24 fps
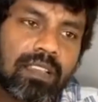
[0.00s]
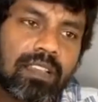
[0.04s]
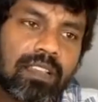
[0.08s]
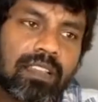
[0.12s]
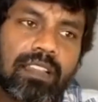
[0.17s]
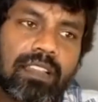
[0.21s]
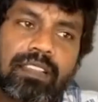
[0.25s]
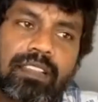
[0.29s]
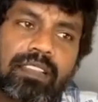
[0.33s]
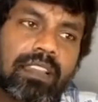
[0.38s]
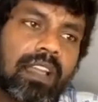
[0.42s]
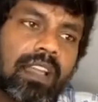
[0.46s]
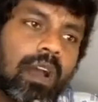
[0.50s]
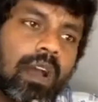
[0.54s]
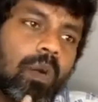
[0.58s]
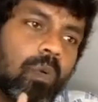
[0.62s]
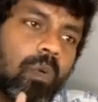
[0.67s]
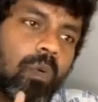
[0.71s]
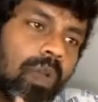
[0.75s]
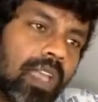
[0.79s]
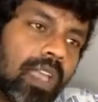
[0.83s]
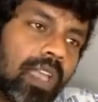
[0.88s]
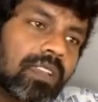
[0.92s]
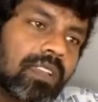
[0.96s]
It's an
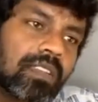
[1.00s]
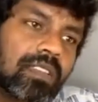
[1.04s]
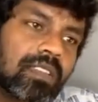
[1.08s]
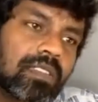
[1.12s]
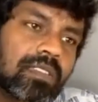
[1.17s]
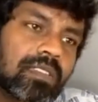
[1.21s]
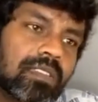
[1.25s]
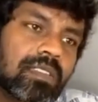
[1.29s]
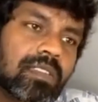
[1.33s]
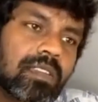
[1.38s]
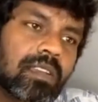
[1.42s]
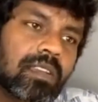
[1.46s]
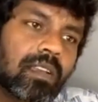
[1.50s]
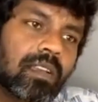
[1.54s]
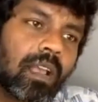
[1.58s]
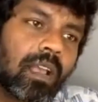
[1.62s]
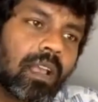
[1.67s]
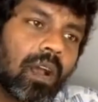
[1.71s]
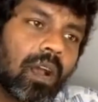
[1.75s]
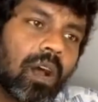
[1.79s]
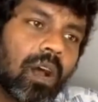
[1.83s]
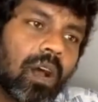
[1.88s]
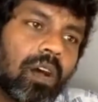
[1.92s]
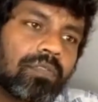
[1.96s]
awareness
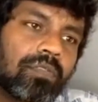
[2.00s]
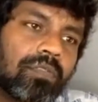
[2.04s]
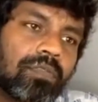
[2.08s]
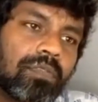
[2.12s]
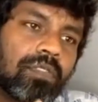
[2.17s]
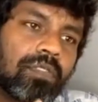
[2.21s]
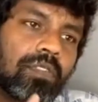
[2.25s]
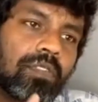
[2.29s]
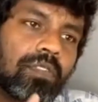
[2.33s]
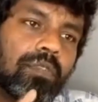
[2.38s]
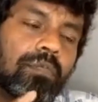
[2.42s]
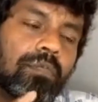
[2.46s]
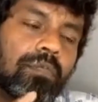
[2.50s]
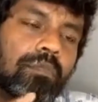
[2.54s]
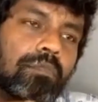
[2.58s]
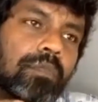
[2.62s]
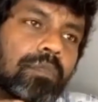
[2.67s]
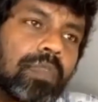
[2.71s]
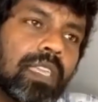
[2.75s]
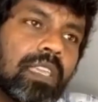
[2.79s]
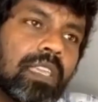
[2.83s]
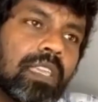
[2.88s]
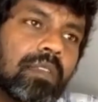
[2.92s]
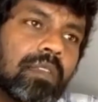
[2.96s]
of
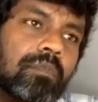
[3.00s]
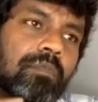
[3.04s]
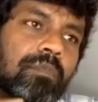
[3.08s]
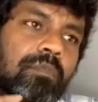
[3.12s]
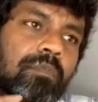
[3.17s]
me